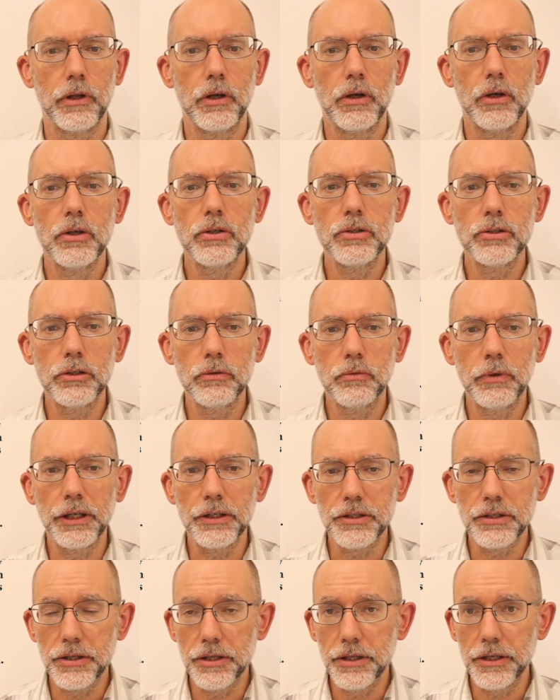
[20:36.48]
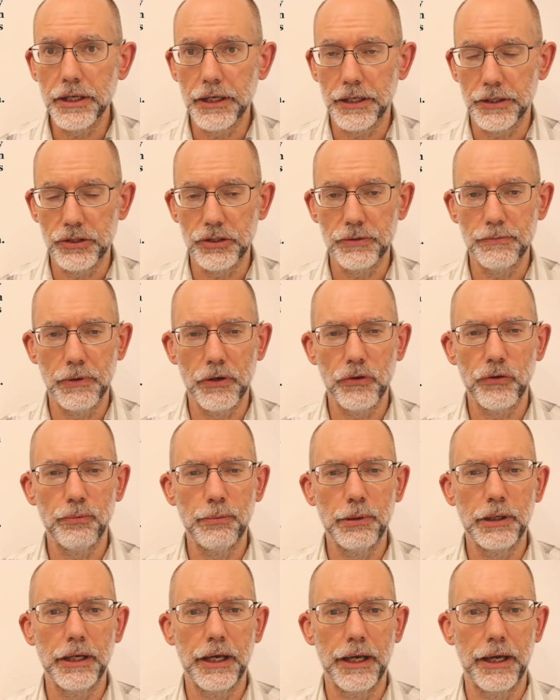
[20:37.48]
To which this must be
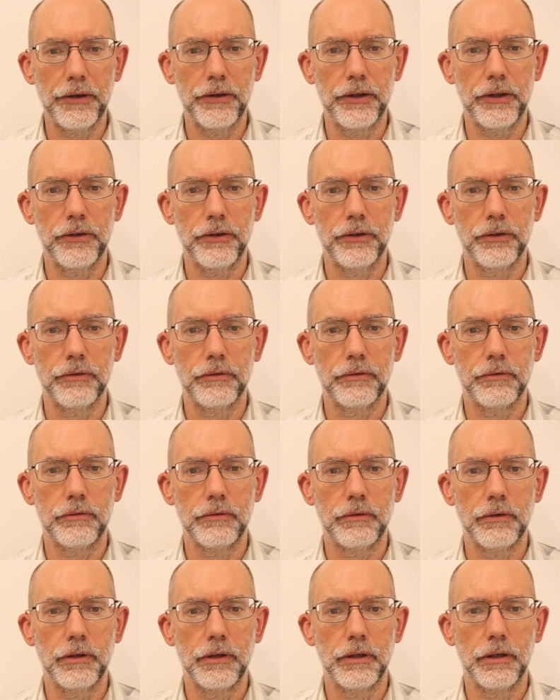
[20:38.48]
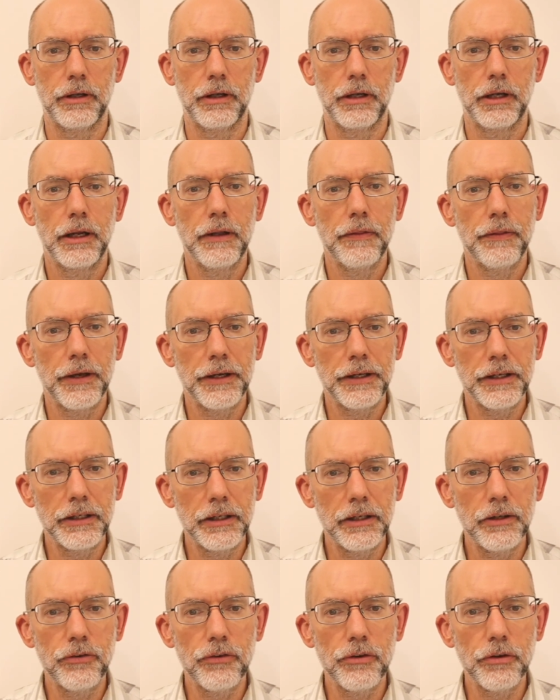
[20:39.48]
added, that it
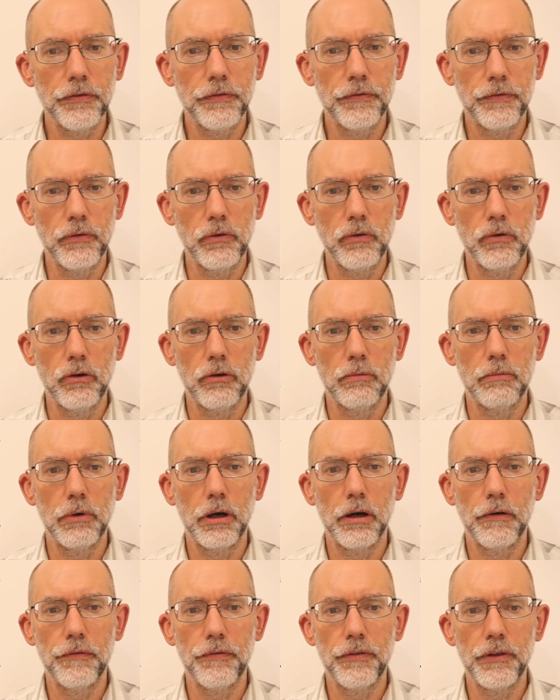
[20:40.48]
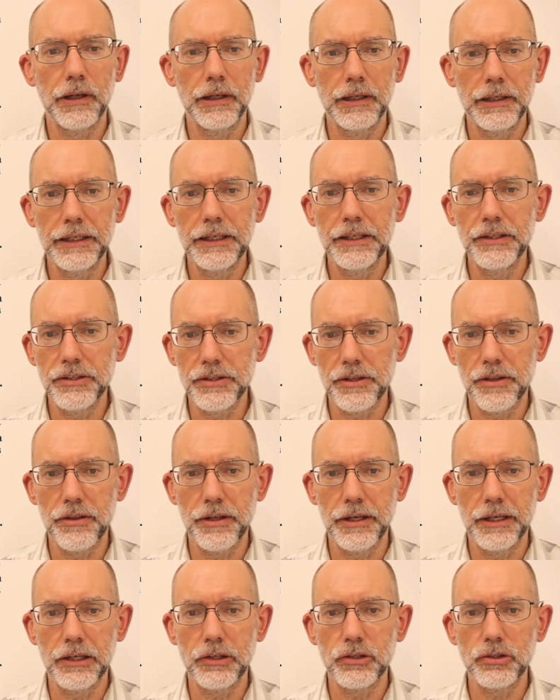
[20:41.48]
is the form of the least
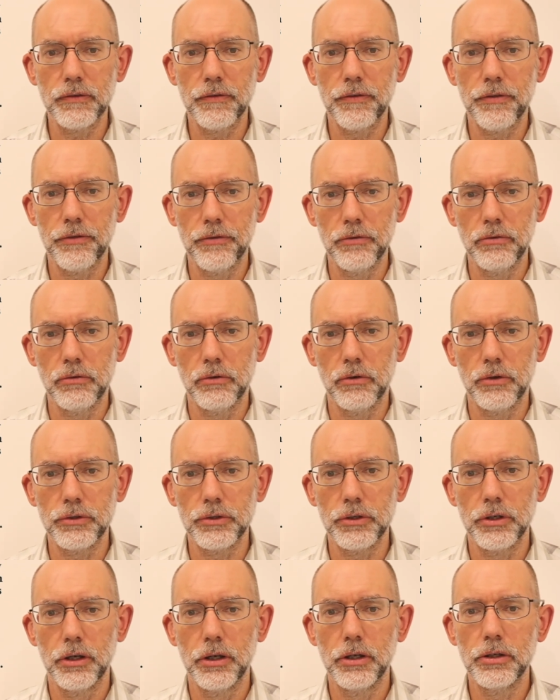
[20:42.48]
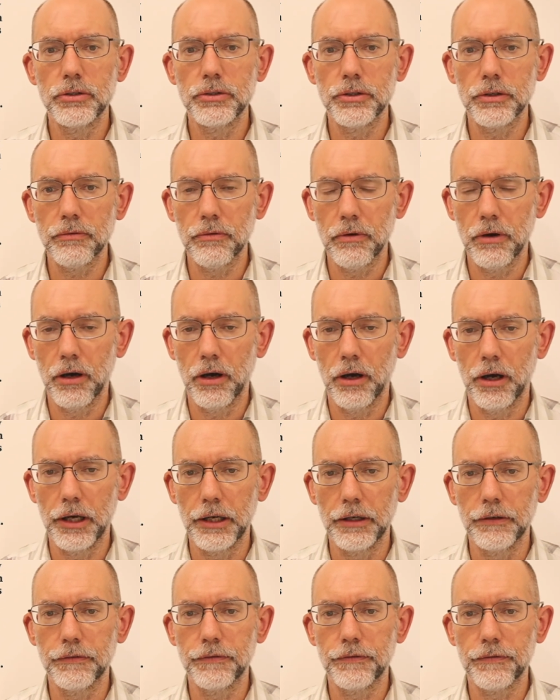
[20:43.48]
things of thought
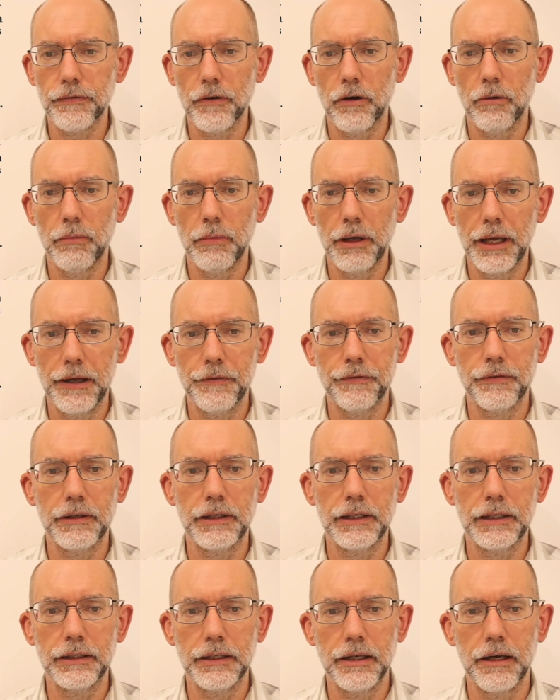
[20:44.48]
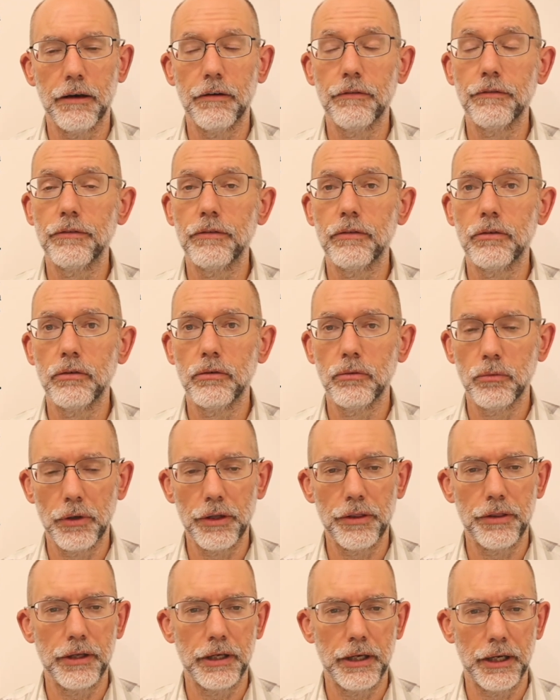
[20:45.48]
derived from heavenly love with
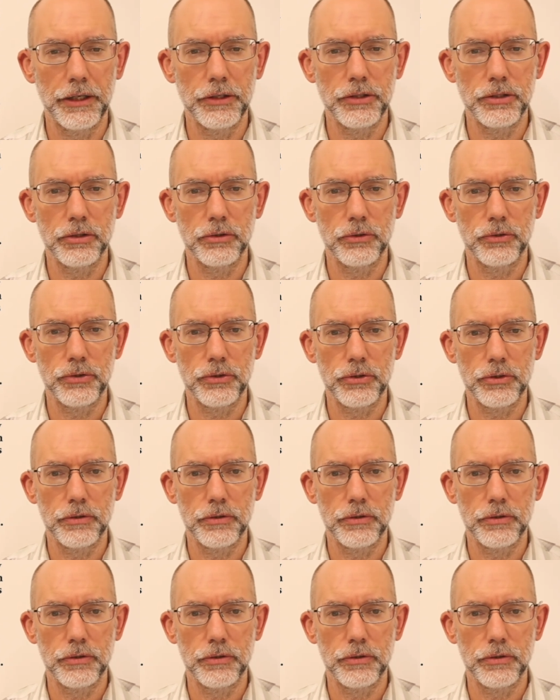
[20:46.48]
the angels.